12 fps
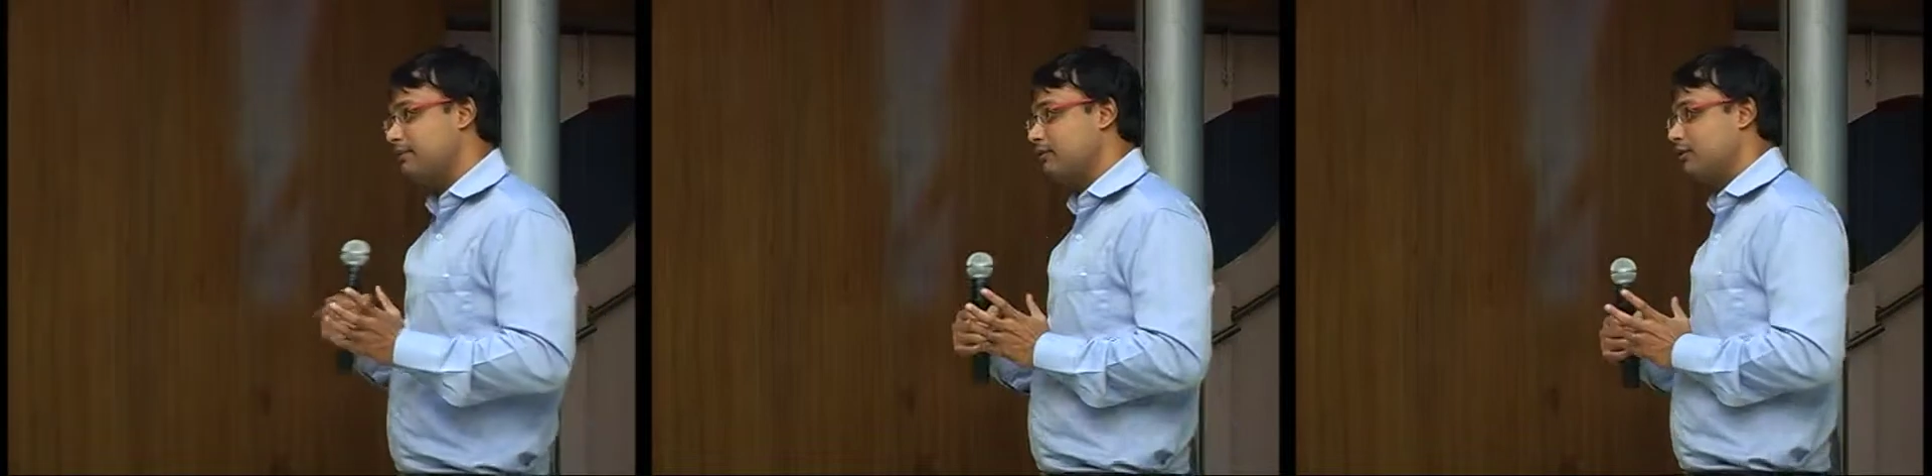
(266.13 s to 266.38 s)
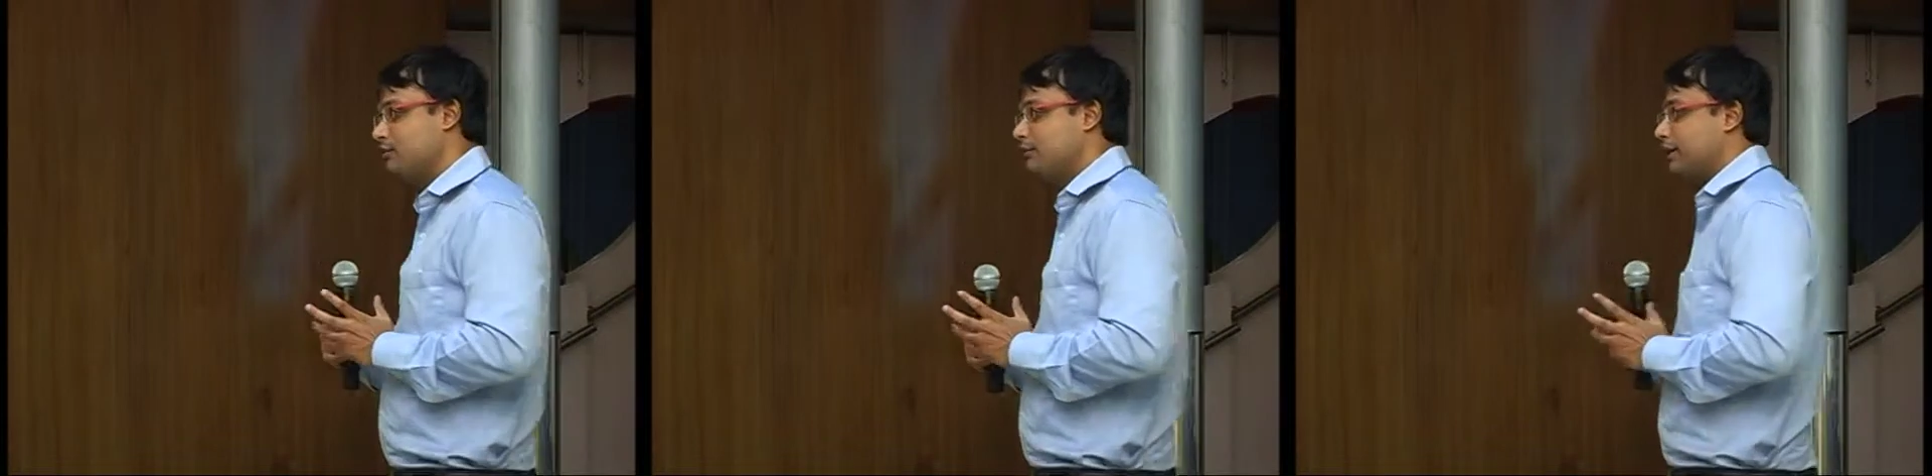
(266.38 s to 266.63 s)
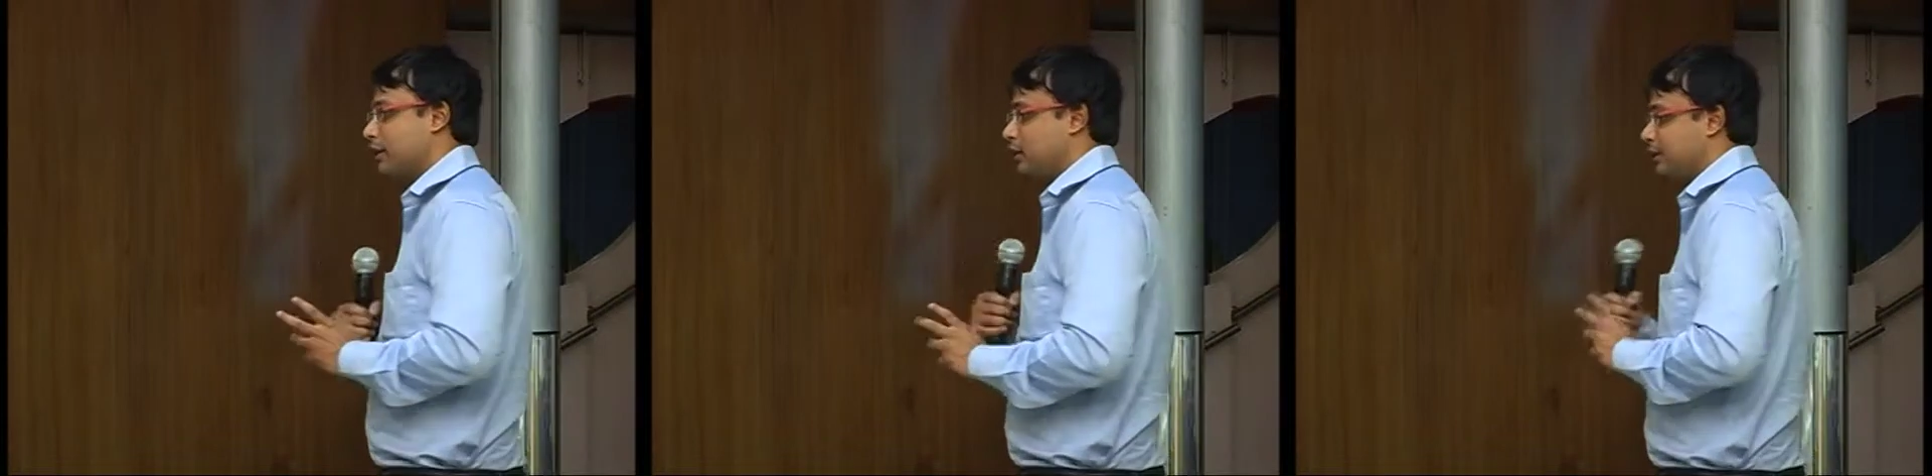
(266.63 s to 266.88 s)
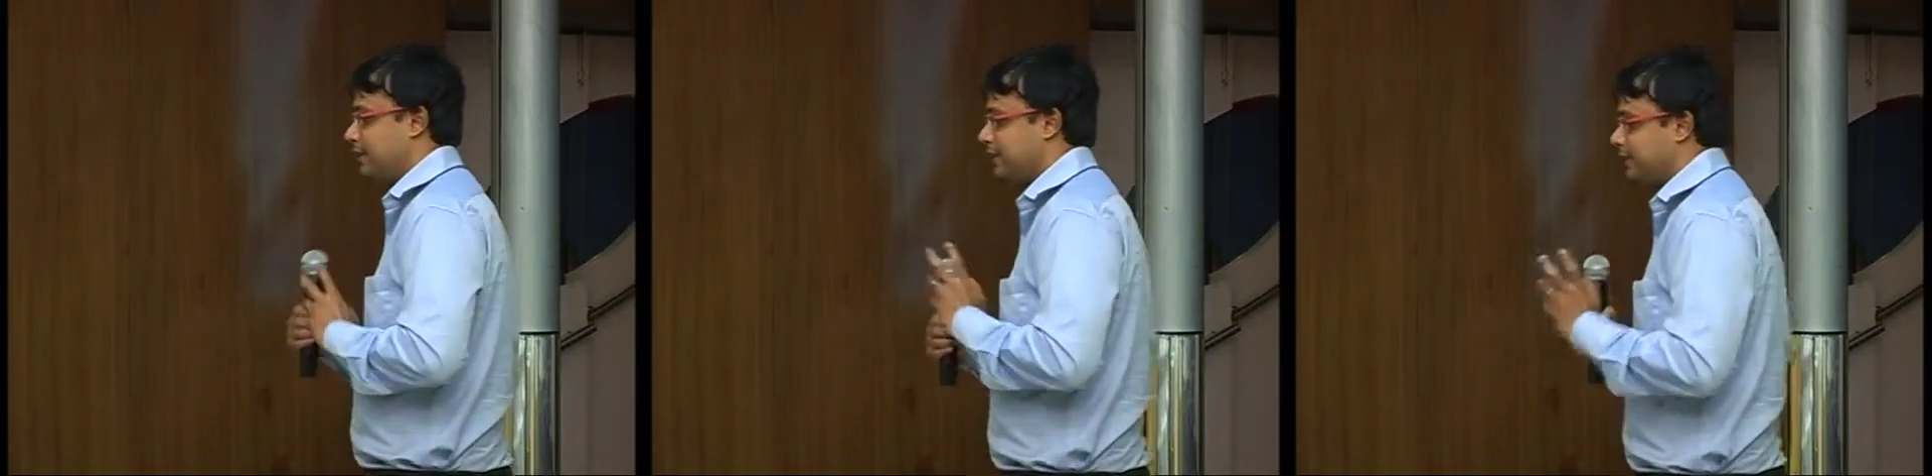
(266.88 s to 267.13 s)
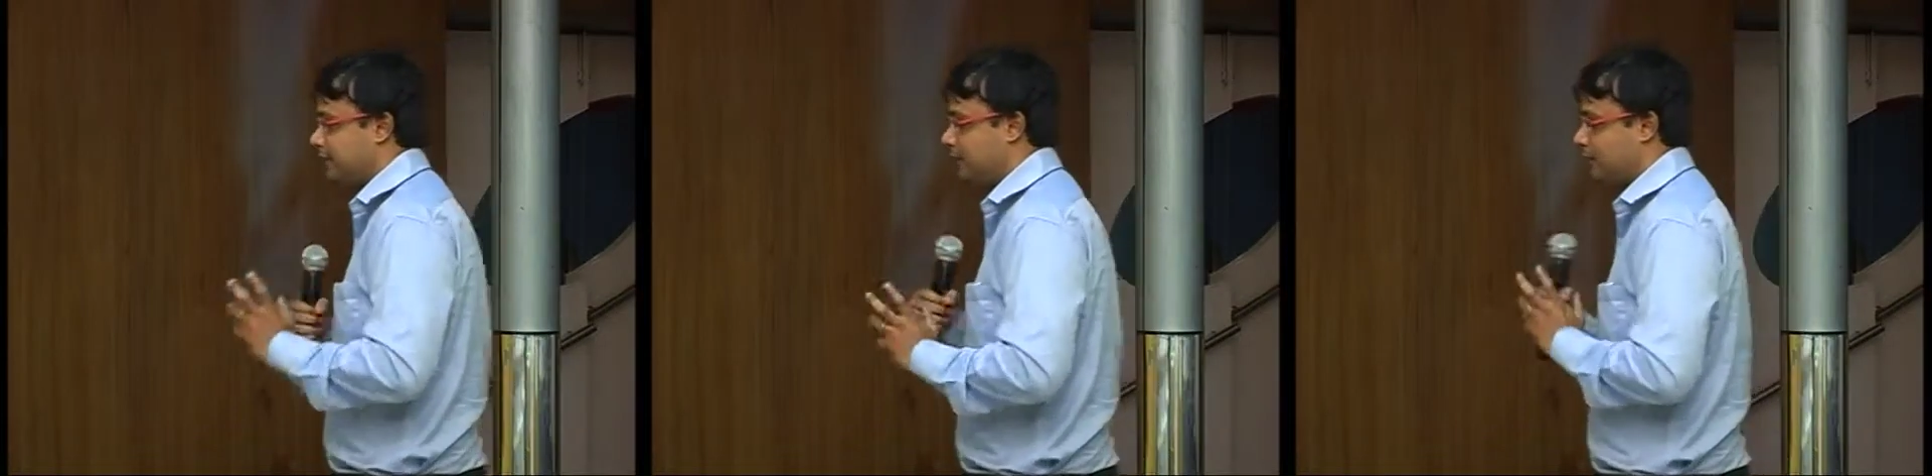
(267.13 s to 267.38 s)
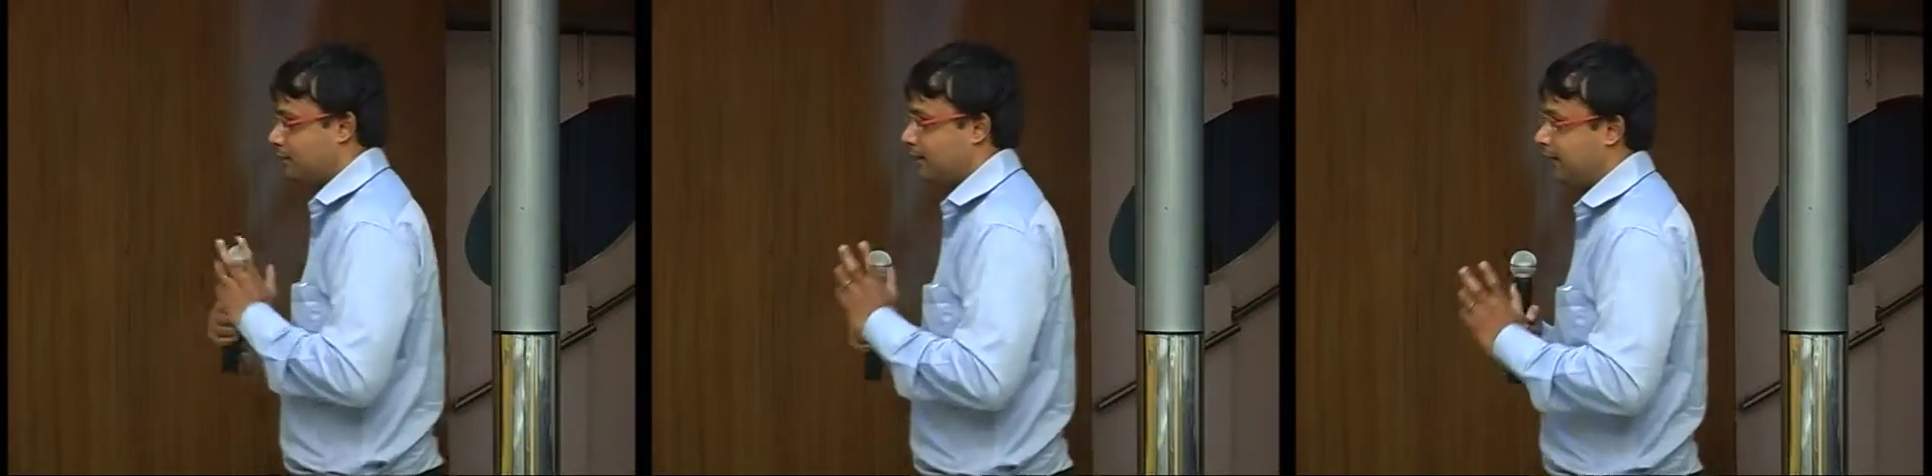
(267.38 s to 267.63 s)
it was not working on the other,
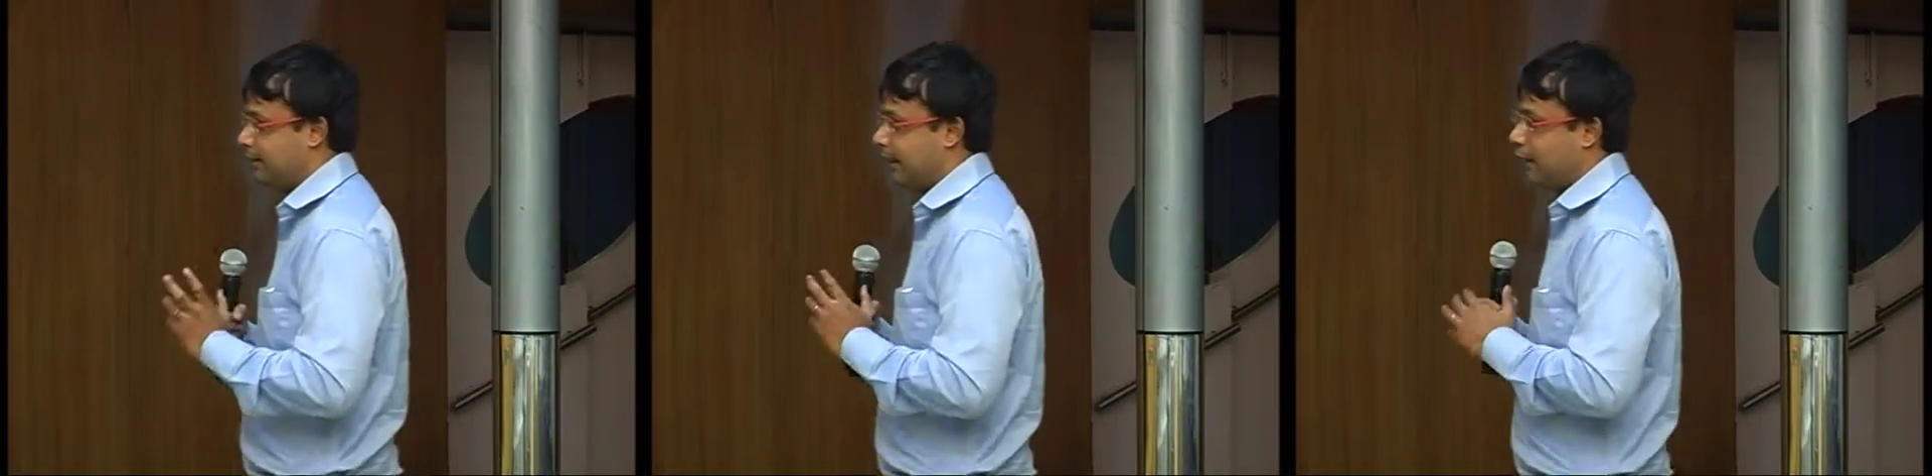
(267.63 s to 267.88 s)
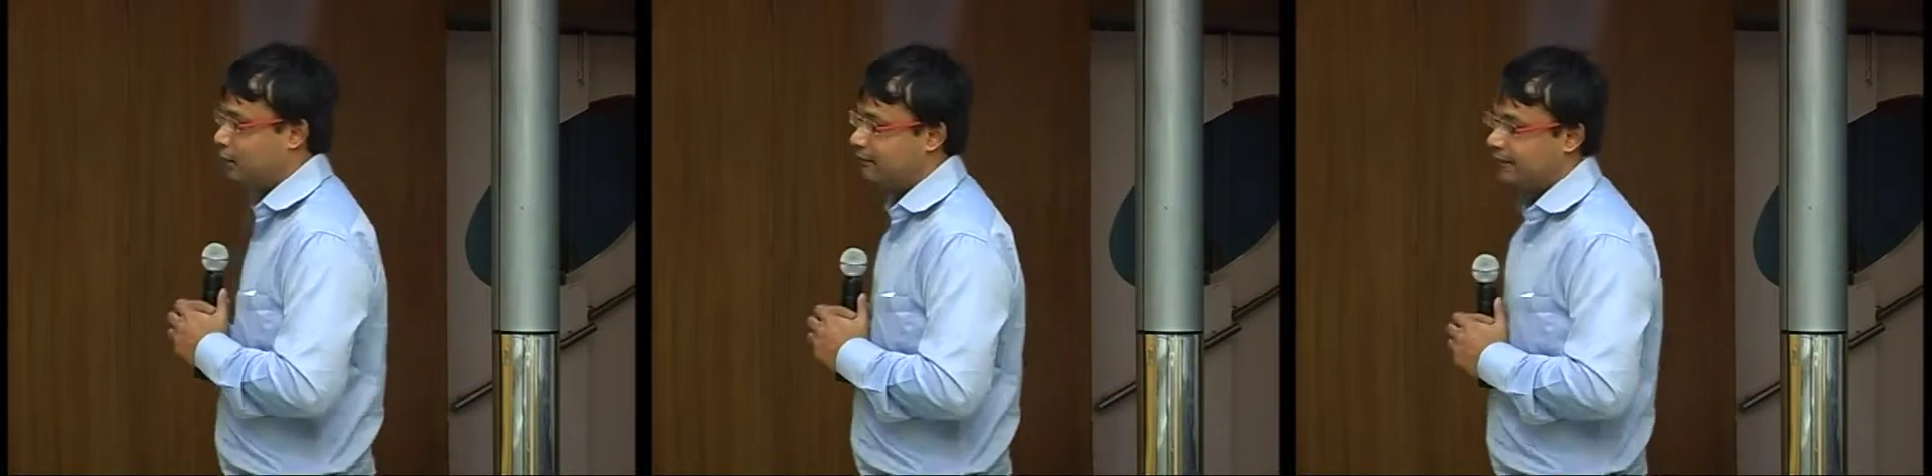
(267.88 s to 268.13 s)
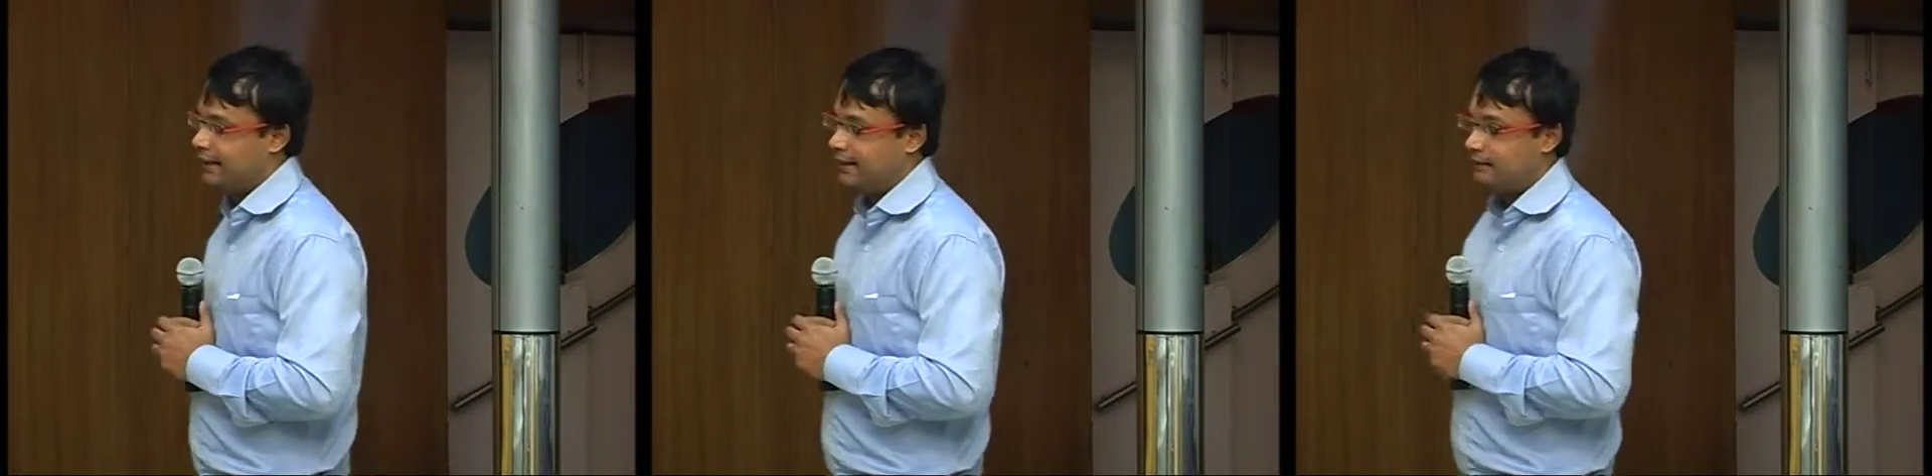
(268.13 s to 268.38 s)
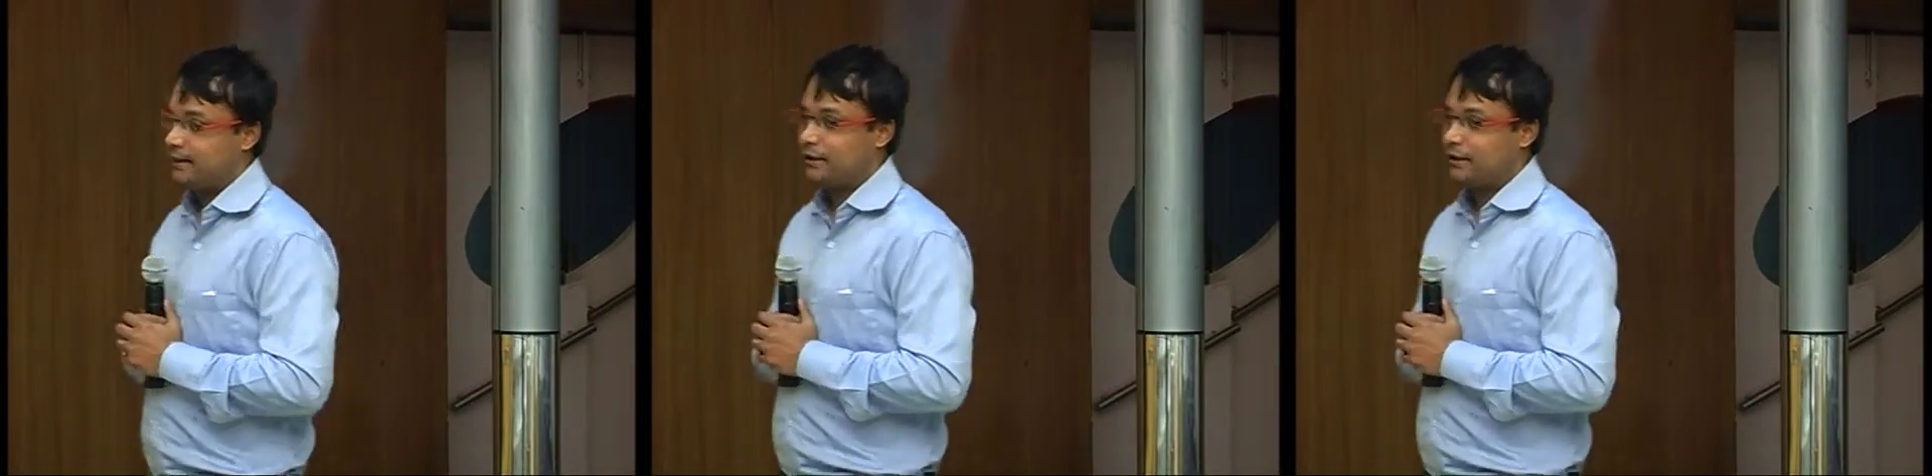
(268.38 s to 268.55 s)
and I always had some